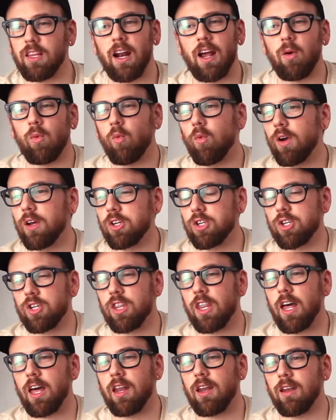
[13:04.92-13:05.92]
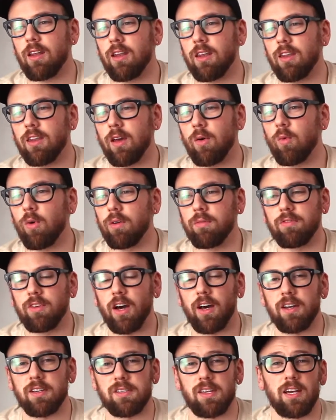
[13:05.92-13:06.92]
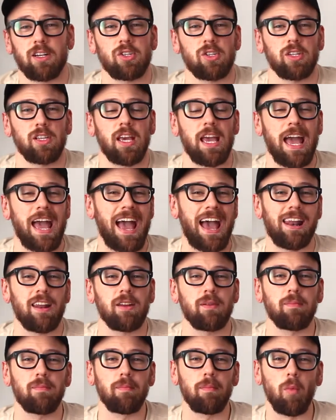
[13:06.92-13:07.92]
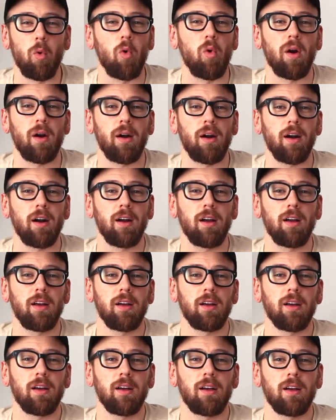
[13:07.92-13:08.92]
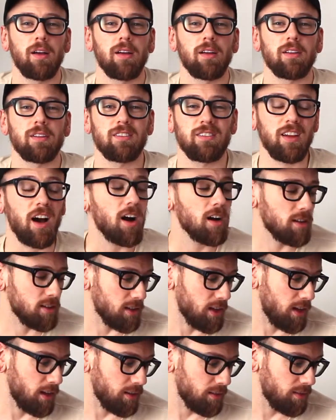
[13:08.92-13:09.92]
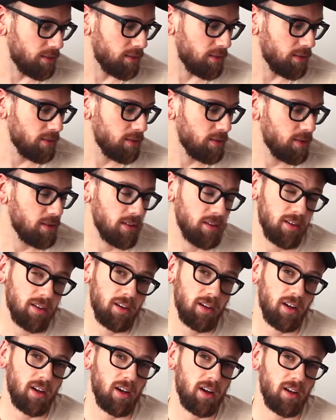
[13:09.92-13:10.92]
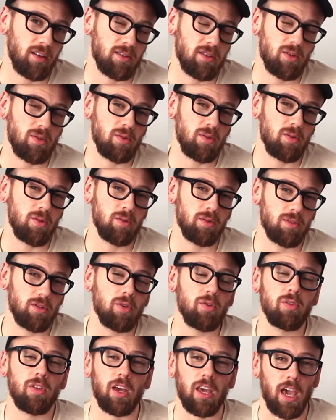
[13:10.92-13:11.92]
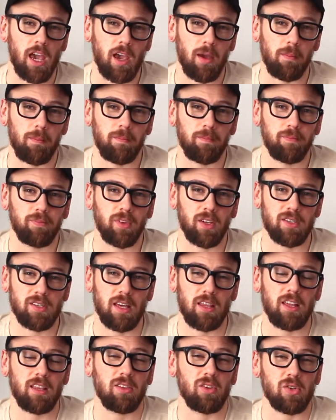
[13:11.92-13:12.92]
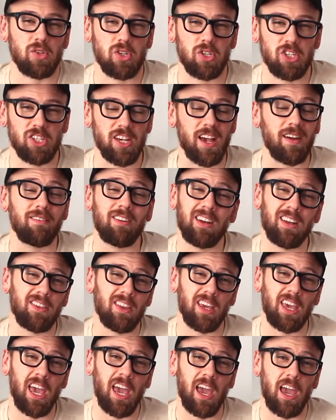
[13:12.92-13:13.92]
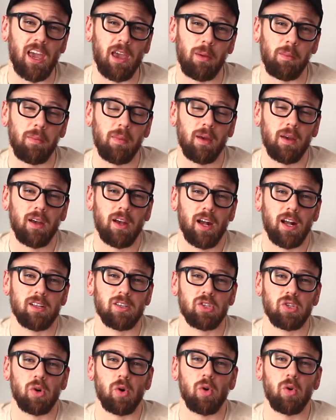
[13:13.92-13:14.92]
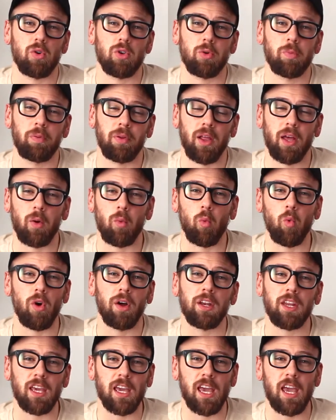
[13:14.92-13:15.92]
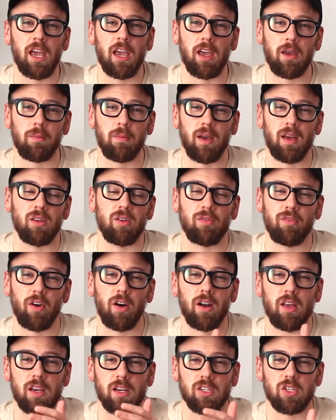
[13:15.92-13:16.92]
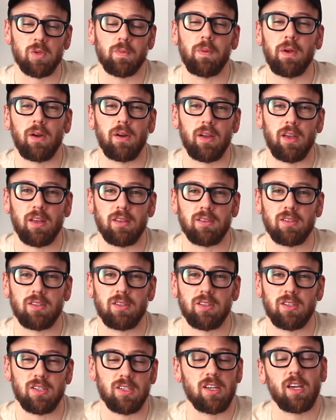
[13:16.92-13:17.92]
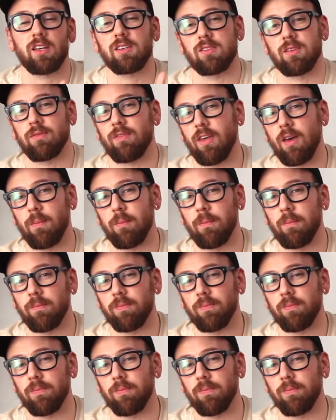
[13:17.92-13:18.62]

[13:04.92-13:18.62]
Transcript: that I wish that they would have done, is actually added more Ducklings to the game, because I think there's 7 in the game, and so you play one game and you've already experienced 6 of them.